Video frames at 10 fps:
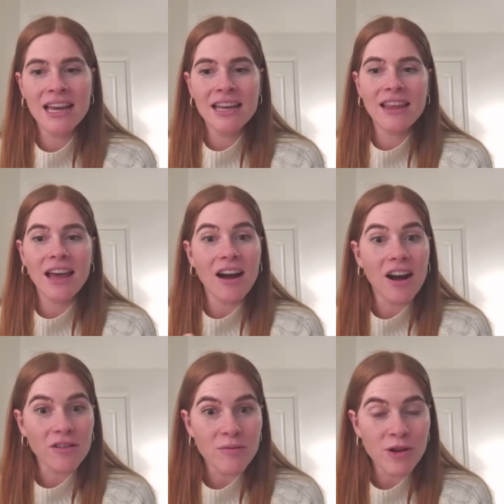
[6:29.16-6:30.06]
mm-hmm. they
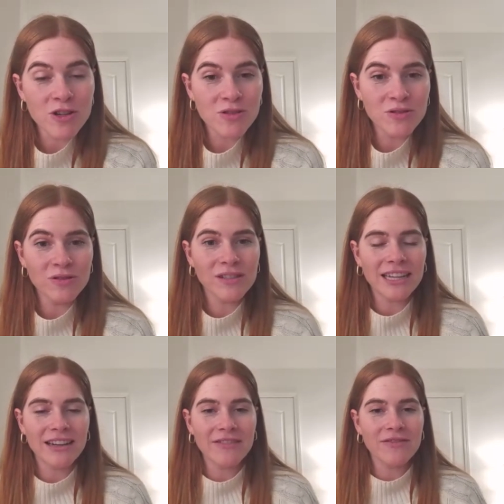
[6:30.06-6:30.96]
are emotional.
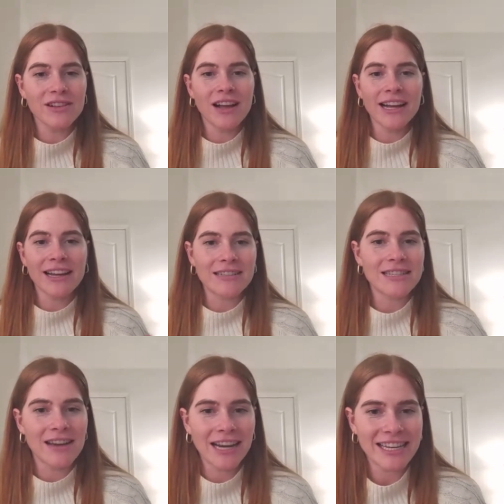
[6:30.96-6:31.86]
And I feel like our
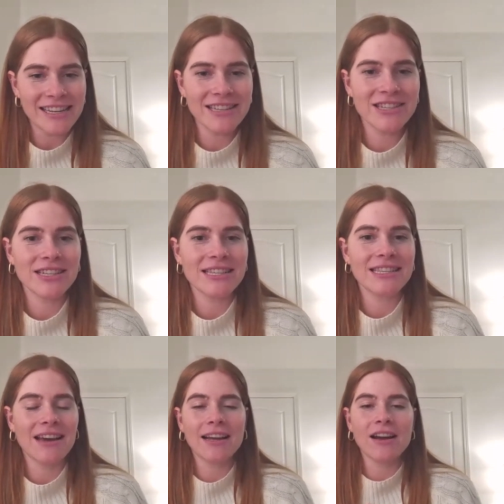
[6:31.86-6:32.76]
psyche is just
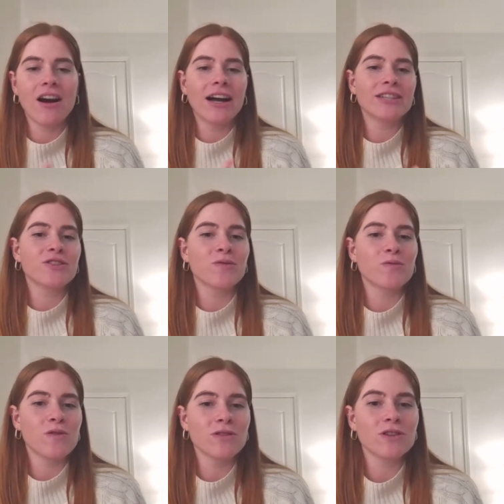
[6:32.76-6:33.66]
like, I don't
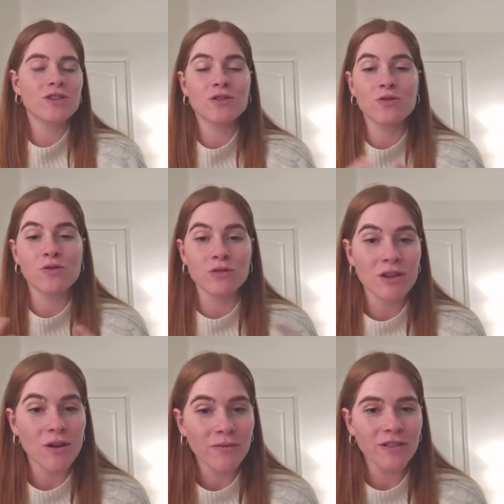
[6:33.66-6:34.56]
want to cause
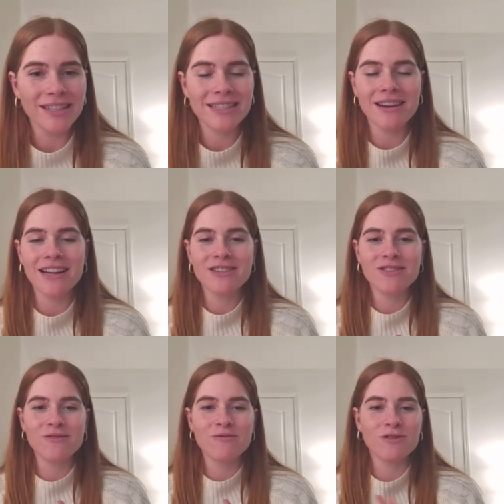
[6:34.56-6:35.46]
conflict. I
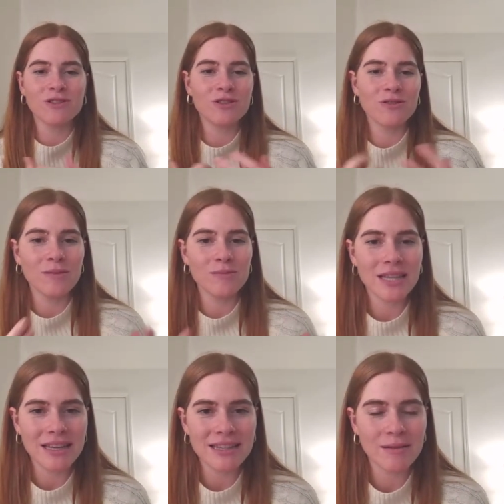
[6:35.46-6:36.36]
don't want to
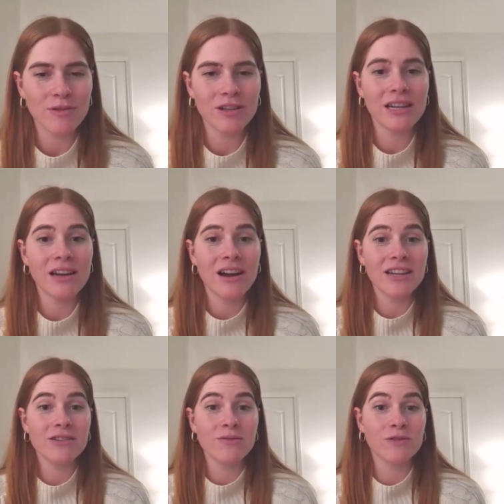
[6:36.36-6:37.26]
upset somebody. I
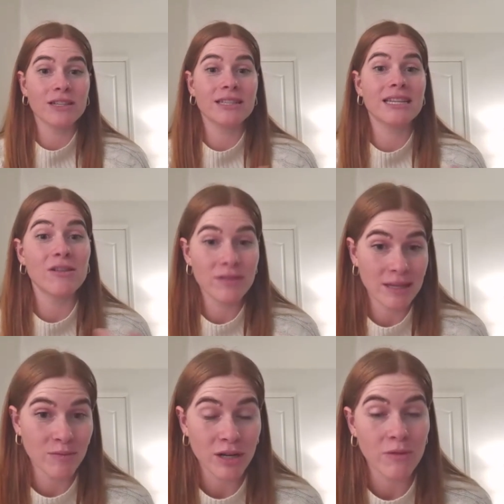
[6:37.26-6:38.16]
don't want to tell
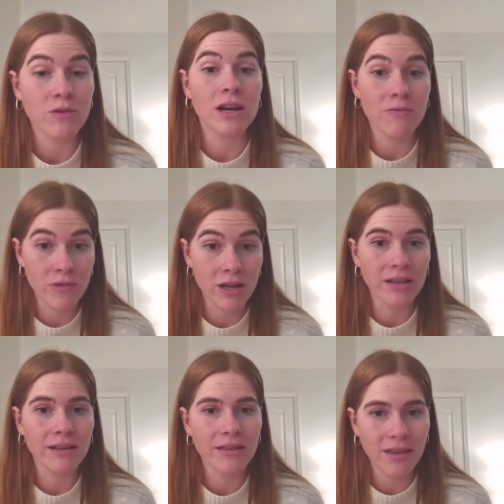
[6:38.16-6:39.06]
somebody what I
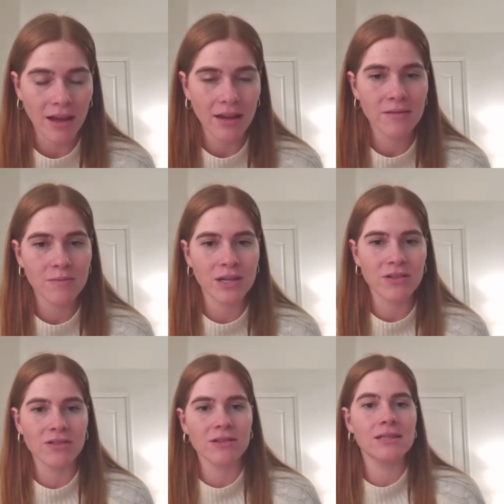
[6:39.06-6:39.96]
really think
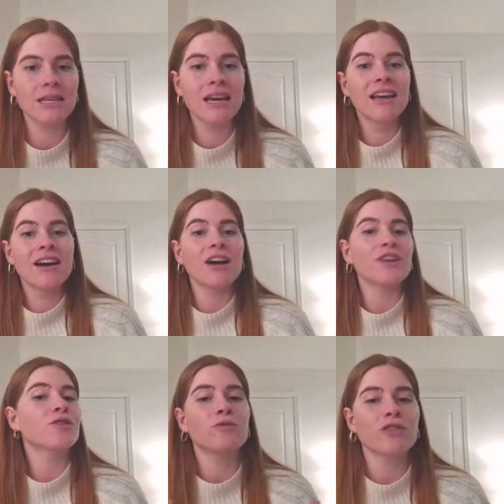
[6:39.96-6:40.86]
because I
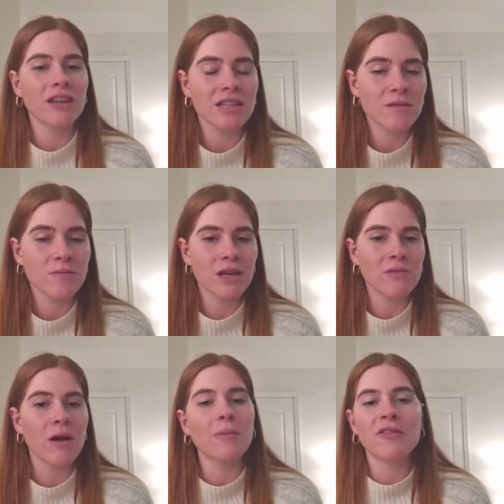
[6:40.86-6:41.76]
don't want there to be
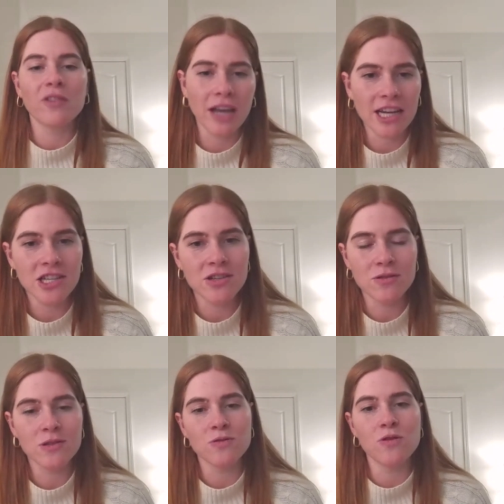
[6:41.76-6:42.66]

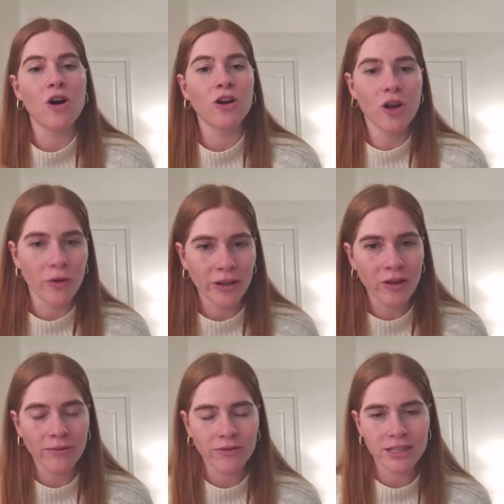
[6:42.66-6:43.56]
ramifications or ongoing
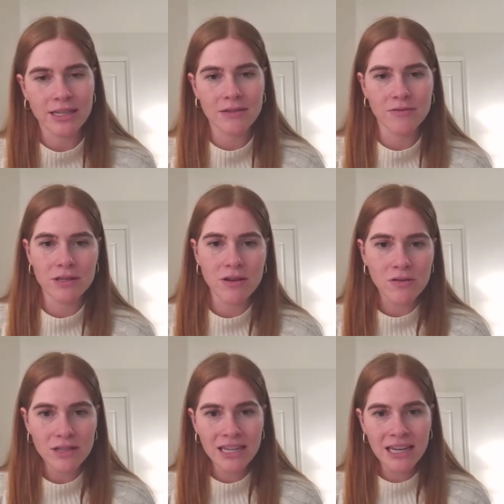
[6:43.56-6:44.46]
conflict mm-hmm. as a
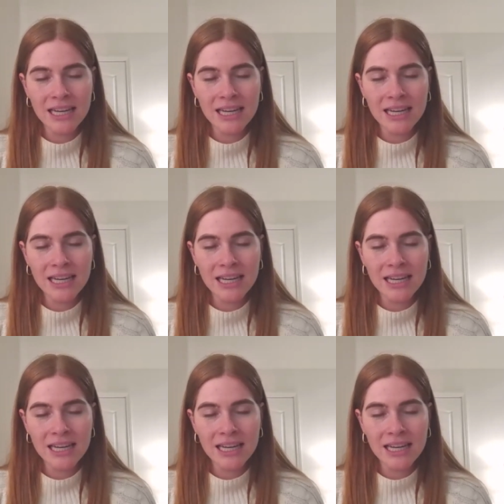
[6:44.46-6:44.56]
result.